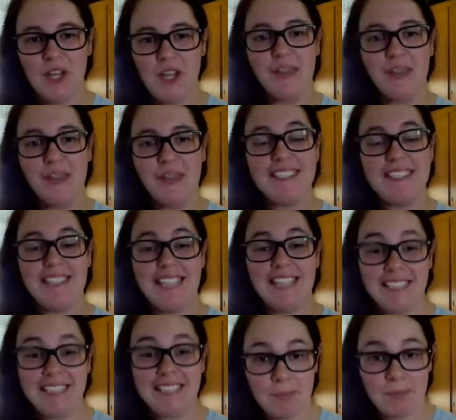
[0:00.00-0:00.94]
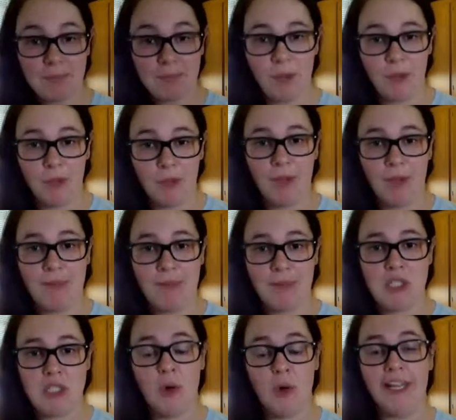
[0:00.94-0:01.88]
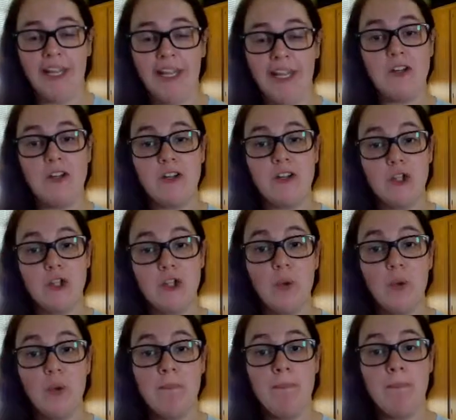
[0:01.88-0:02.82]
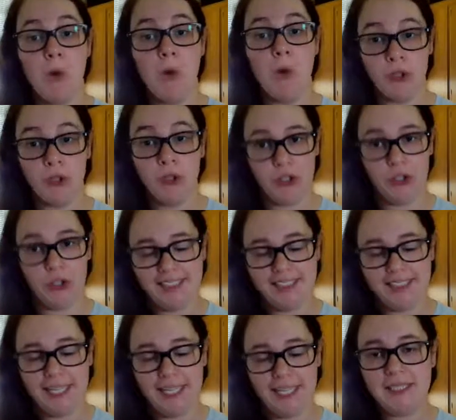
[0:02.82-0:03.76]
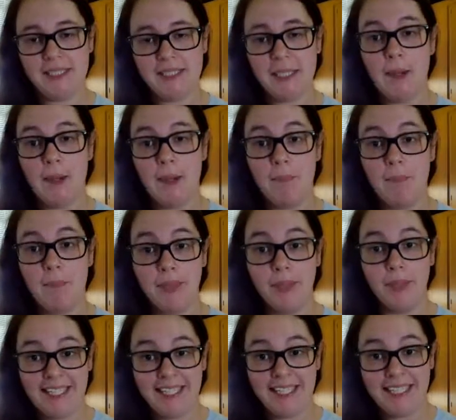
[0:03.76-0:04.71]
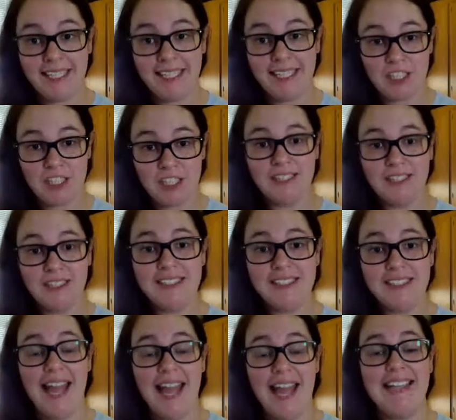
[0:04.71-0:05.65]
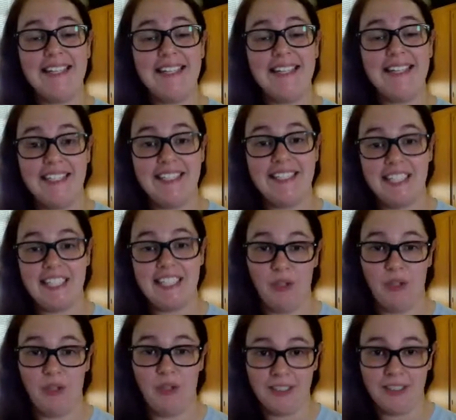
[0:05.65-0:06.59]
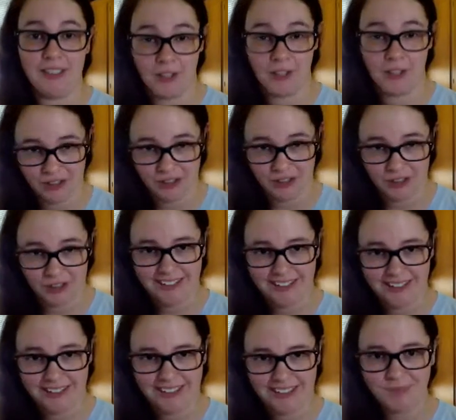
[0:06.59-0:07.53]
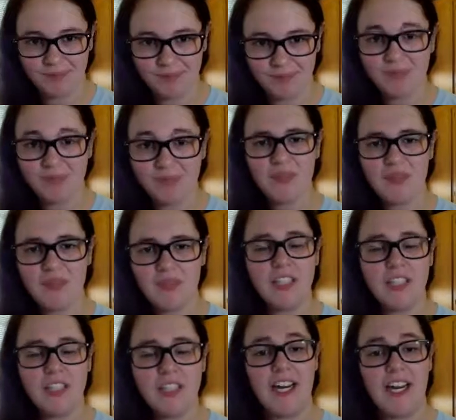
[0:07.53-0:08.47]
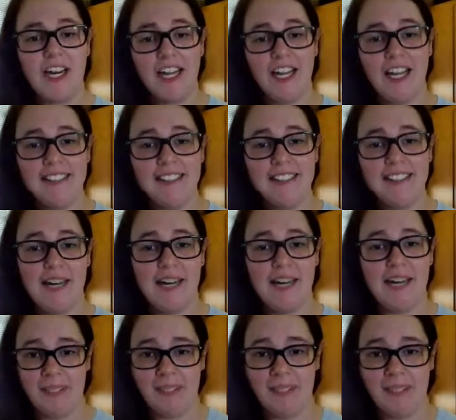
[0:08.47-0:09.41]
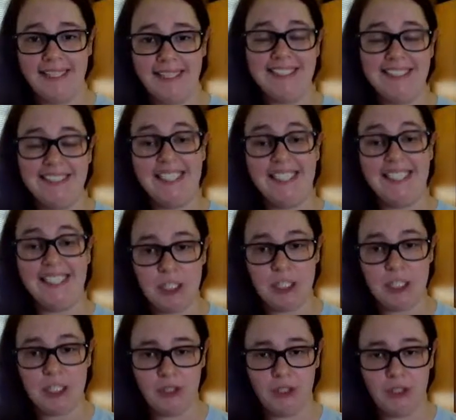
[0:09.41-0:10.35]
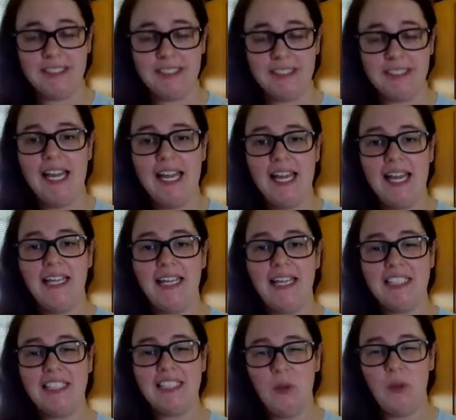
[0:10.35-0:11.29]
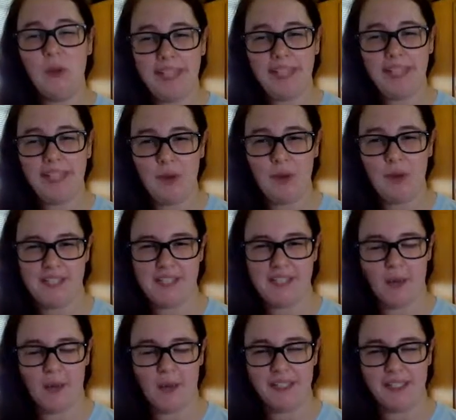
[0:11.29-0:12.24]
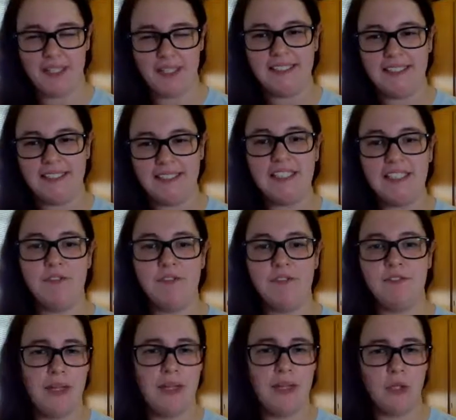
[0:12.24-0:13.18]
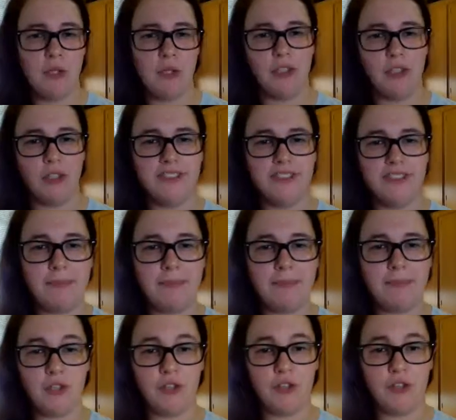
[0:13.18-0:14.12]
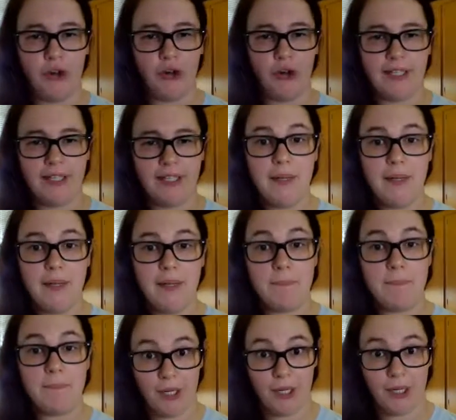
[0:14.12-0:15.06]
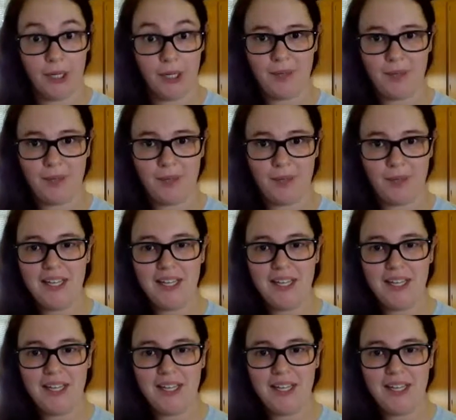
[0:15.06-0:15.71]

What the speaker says: Well, in today's episode, we're going to be talking about two important concepts, Boolean conditions and conditional constructs. Now, to understand Booleans and conditionals, let's quickly revisit one of the 6 fundamental concepts of coding, branching.